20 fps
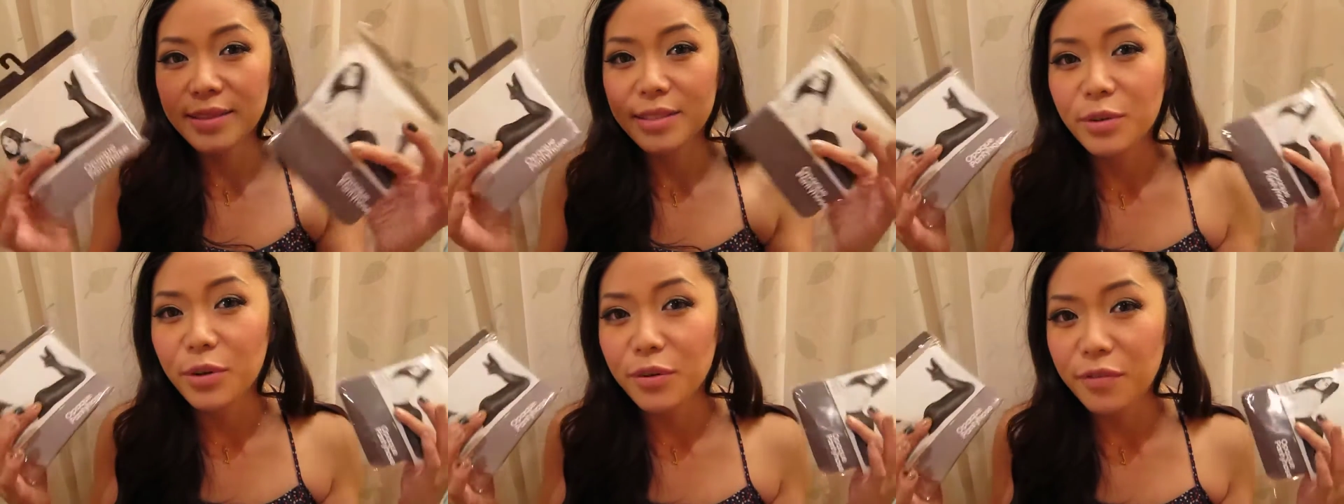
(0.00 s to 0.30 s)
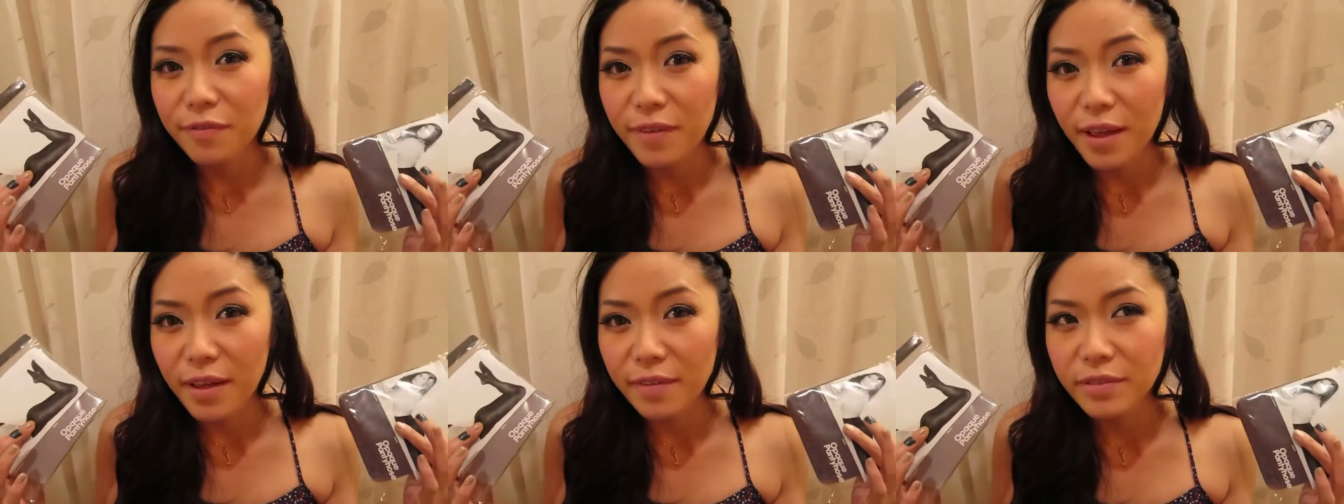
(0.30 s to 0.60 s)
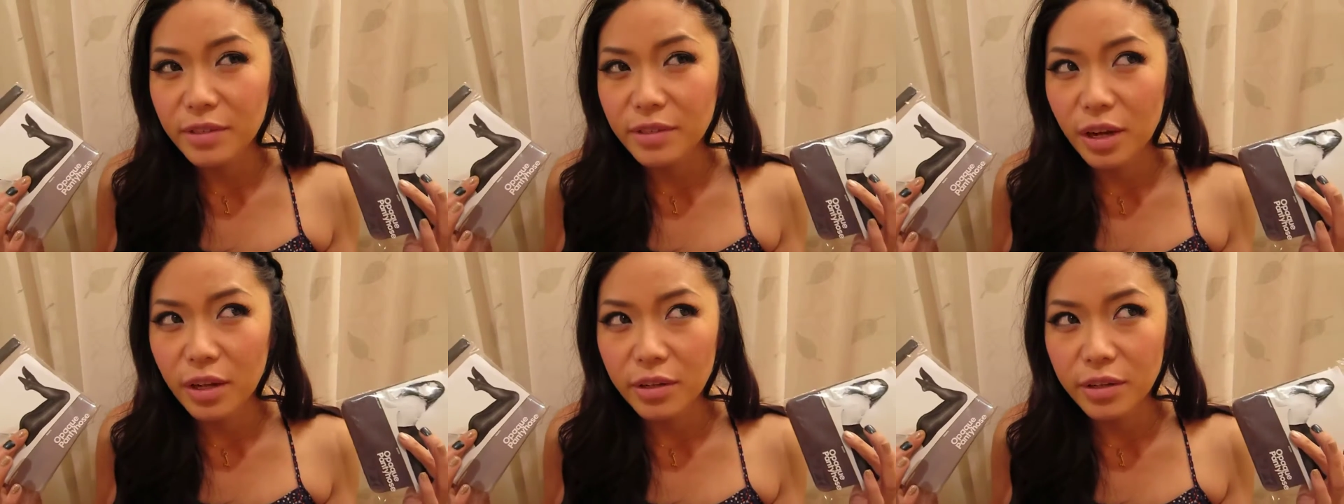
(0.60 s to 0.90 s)
They're five
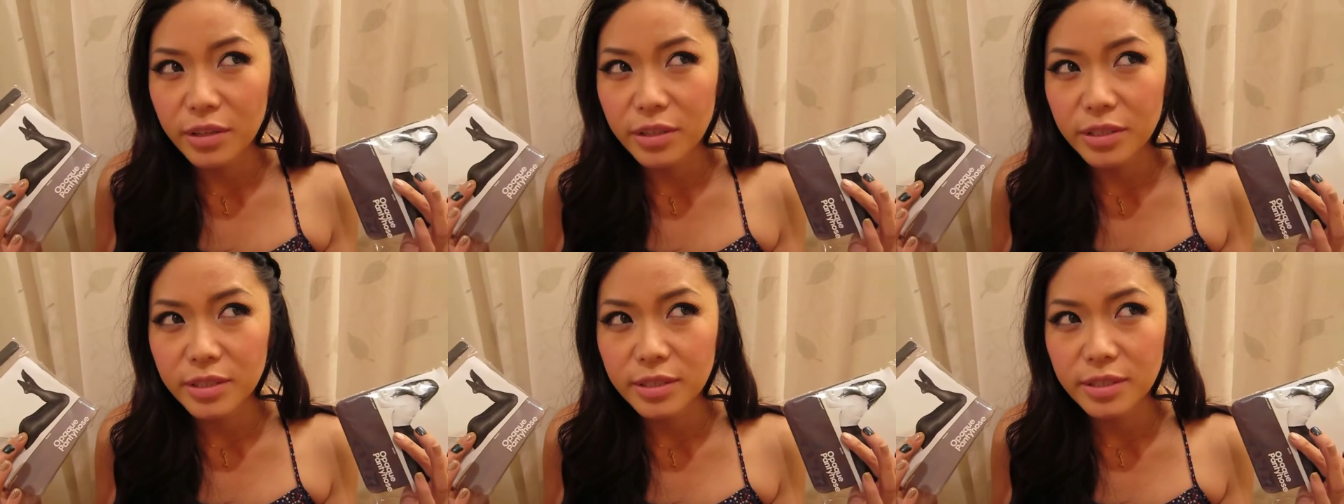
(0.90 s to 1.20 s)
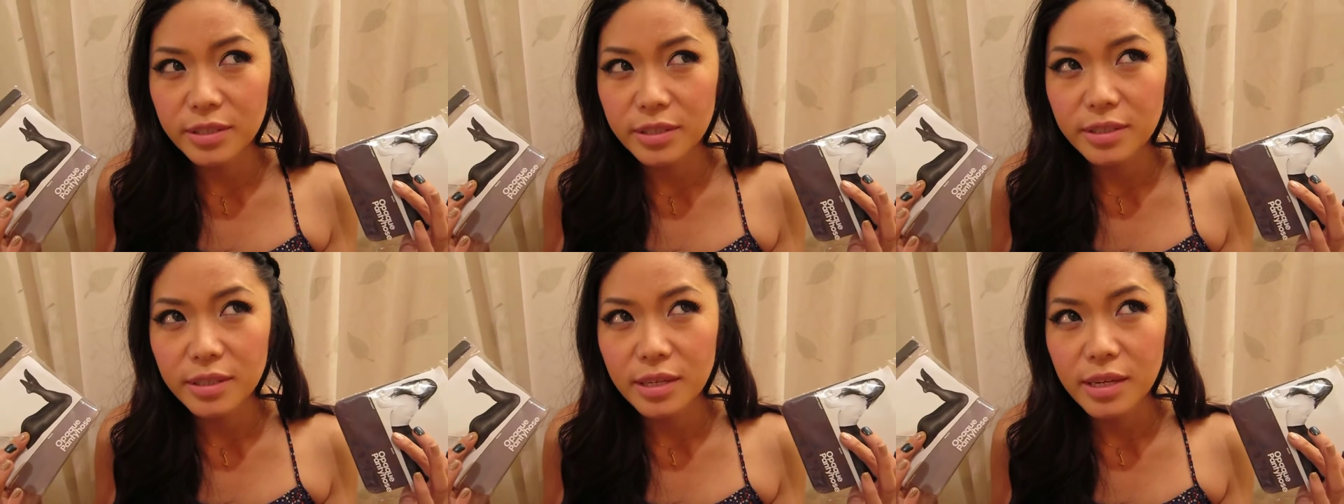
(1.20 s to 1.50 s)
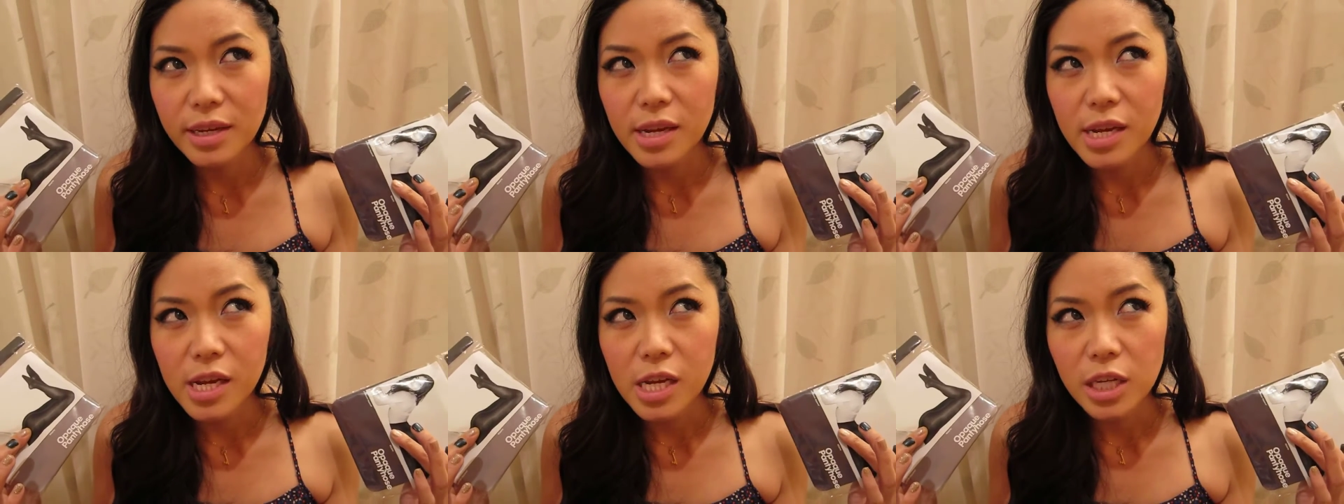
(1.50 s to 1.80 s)
dollars
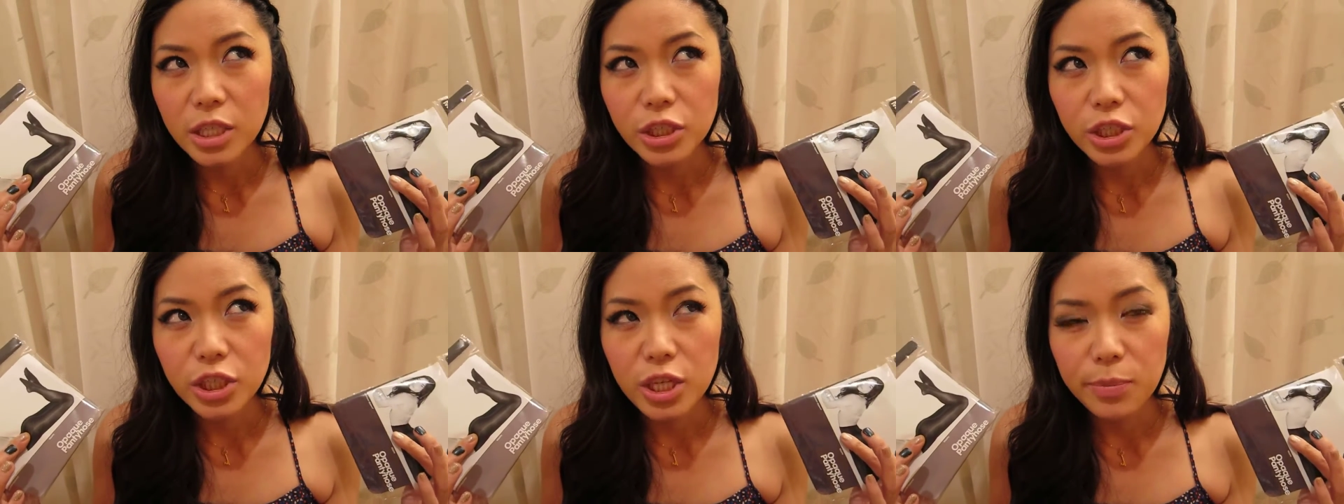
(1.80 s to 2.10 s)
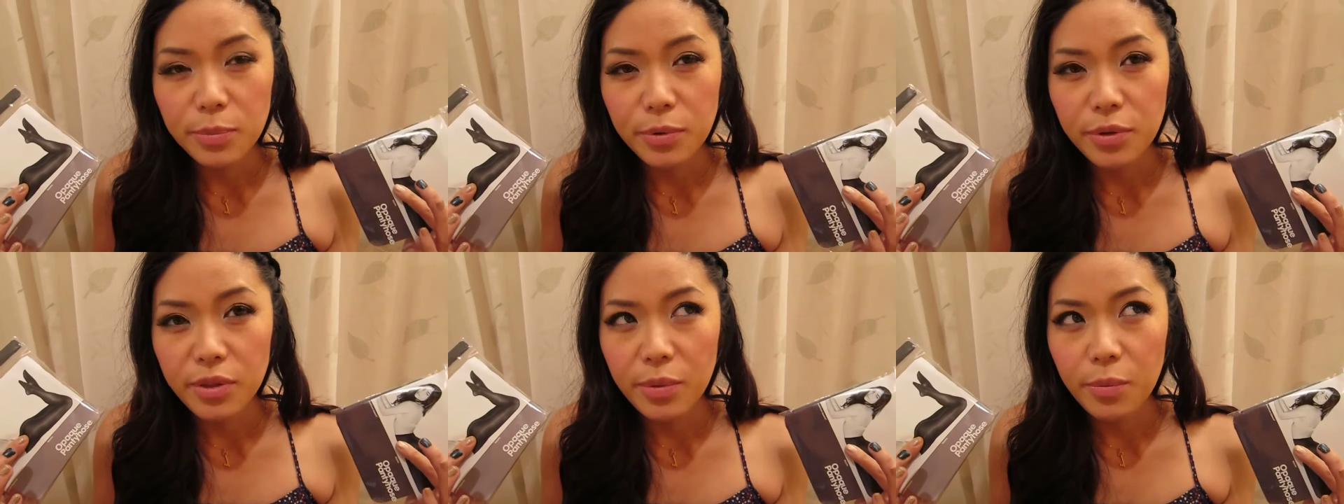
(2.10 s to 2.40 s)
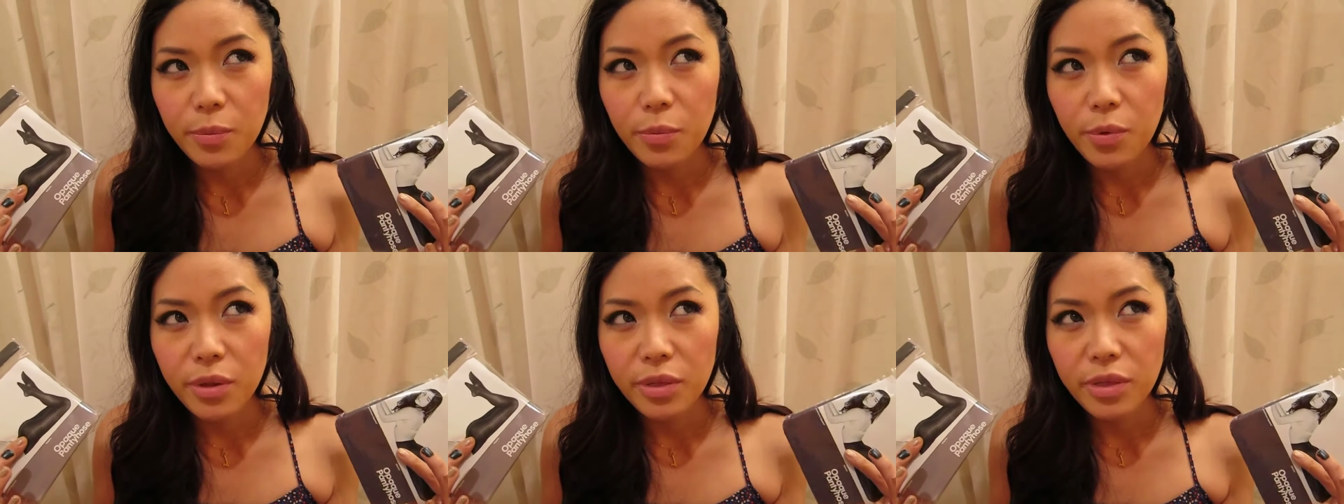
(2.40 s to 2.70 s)
cheaper
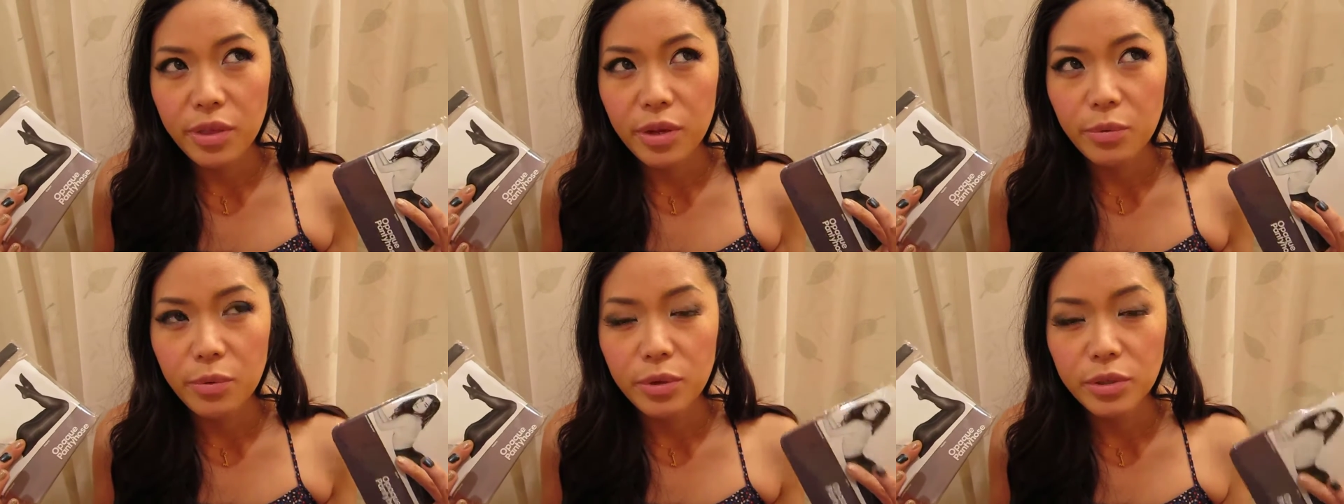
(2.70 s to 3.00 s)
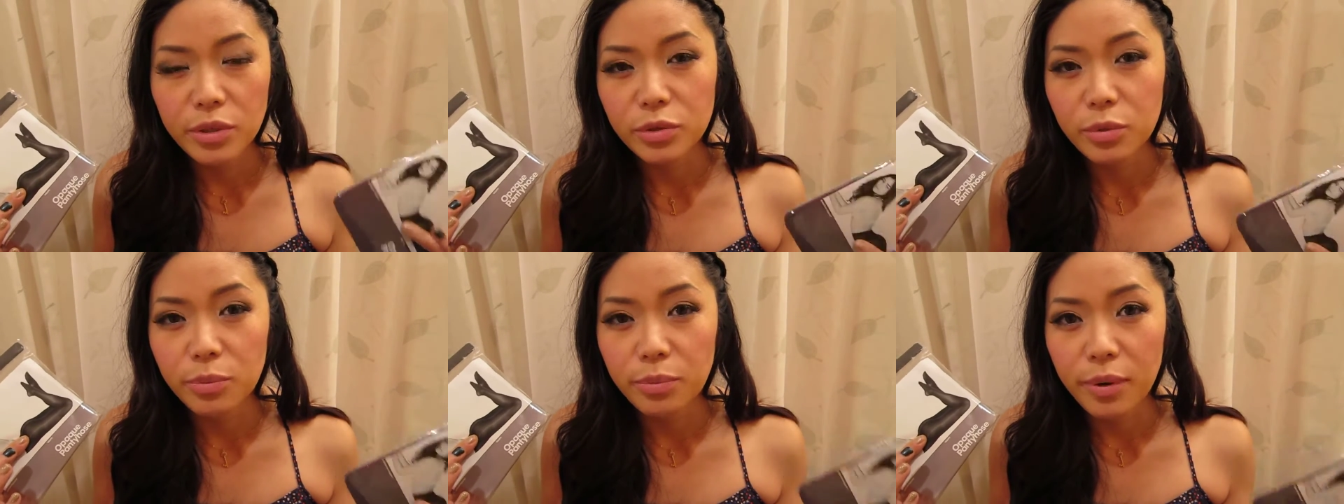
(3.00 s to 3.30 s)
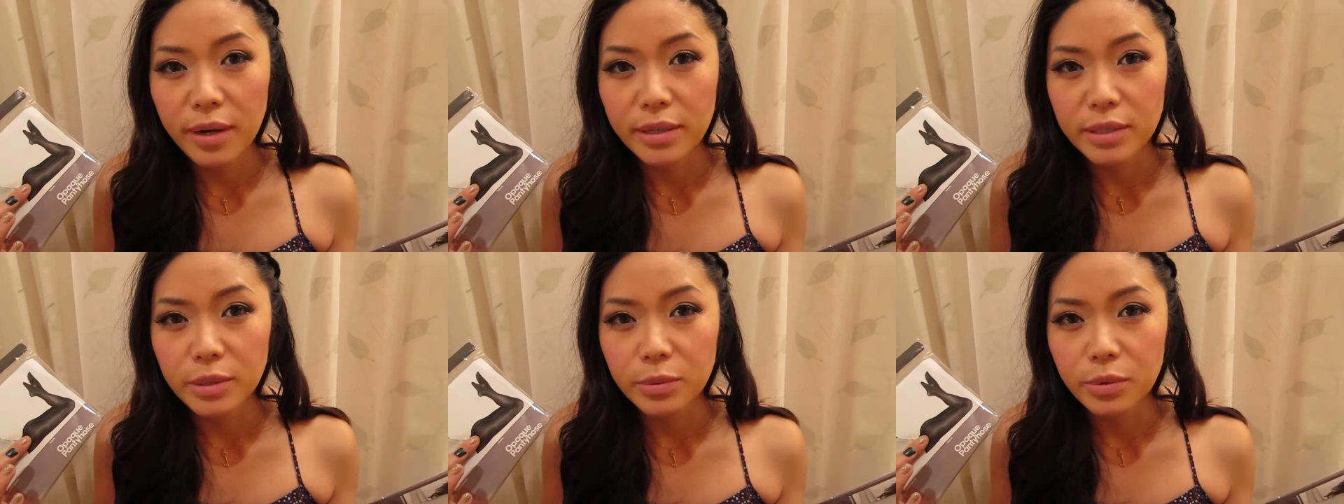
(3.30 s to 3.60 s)
than what the original
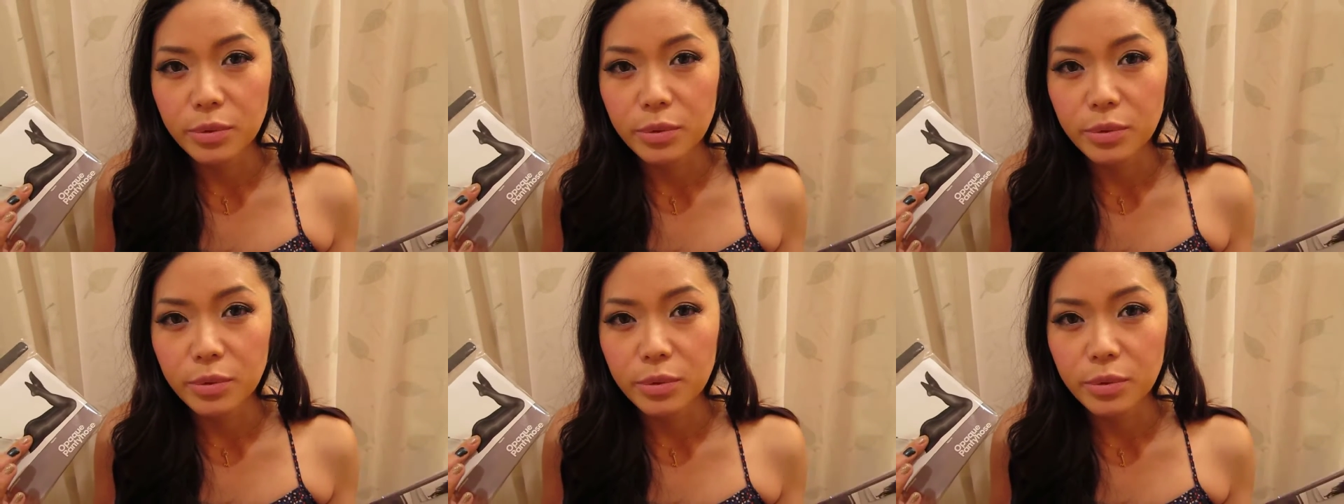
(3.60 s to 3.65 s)
price